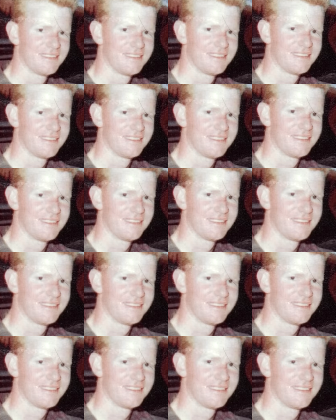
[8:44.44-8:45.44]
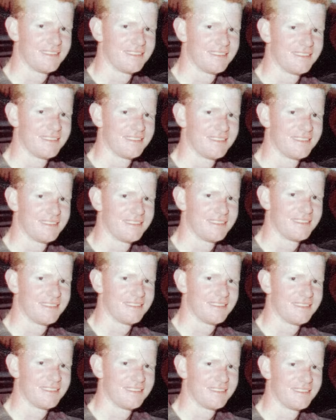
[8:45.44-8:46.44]

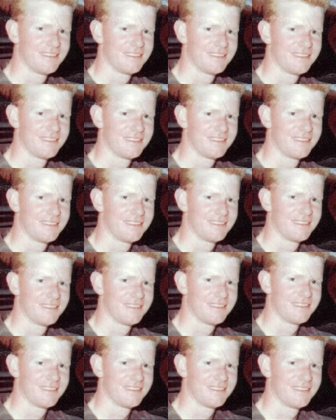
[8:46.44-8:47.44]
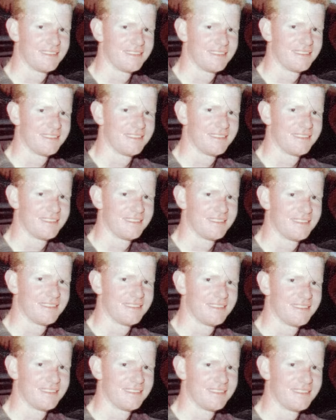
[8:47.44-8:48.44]

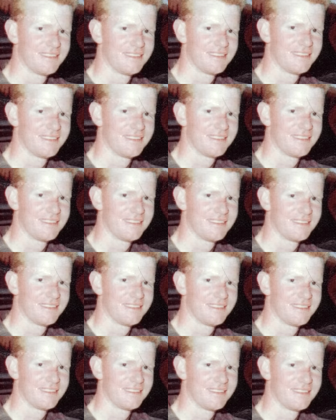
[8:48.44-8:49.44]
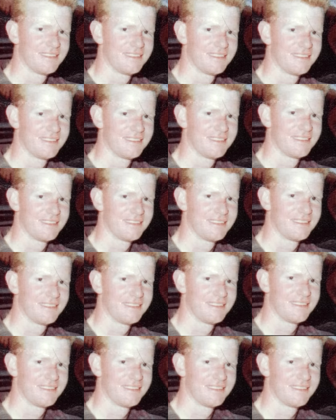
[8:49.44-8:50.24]
(not speaking)